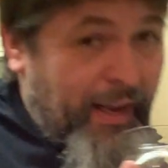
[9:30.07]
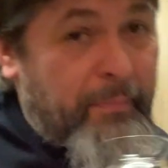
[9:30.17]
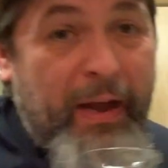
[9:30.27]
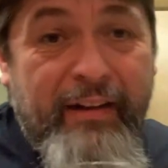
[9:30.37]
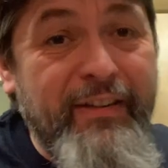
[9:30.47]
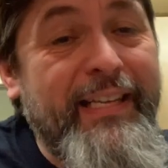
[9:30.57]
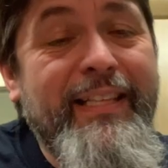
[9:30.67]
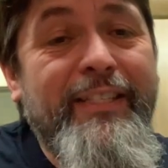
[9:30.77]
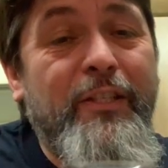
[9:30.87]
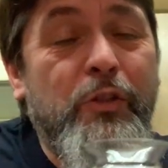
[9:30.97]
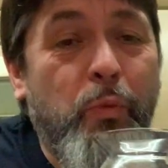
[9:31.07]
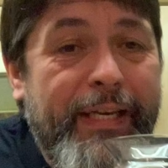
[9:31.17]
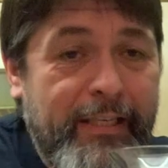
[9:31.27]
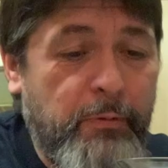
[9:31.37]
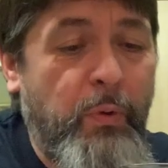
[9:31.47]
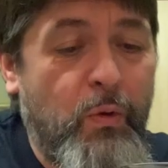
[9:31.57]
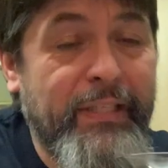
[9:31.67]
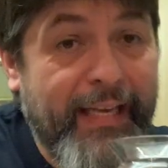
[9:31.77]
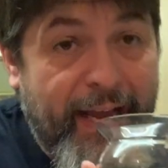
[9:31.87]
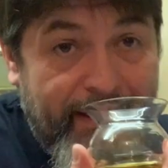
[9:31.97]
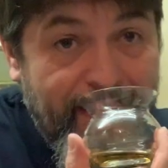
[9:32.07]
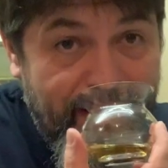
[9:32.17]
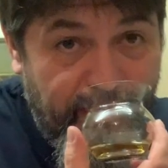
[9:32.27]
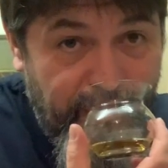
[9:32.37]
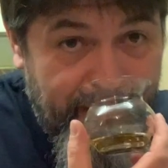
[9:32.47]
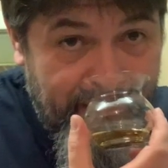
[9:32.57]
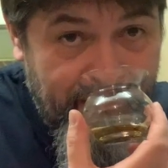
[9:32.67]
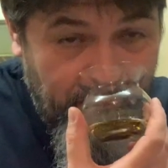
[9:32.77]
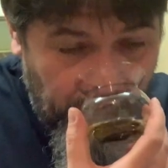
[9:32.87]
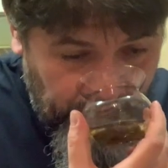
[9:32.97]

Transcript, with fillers: Apparently there's a sweet spot to get in sniffing this.